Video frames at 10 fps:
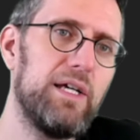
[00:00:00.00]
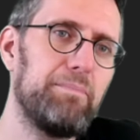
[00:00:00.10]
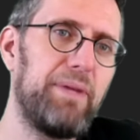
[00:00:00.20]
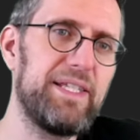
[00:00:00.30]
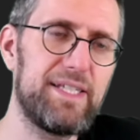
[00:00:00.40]

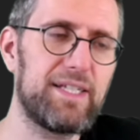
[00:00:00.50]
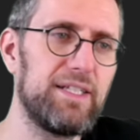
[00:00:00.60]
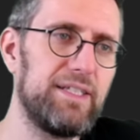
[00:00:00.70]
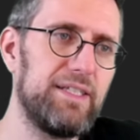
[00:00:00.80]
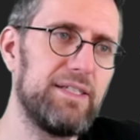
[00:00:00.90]

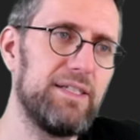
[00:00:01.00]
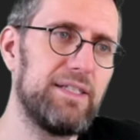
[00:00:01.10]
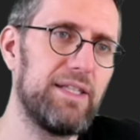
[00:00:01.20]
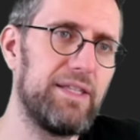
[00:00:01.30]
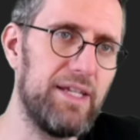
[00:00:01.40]
Basically,
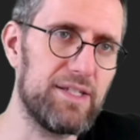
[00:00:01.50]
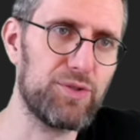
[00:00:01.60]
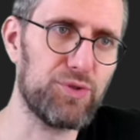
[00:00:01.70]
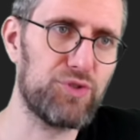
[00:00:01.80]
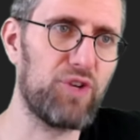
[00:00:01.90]
there is
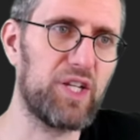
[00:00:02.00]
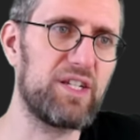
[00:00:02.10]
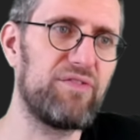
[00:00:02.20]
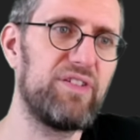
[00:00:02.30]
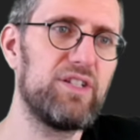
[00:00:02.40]
no strict
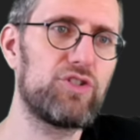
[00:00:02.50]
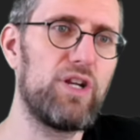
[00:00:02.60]
definition,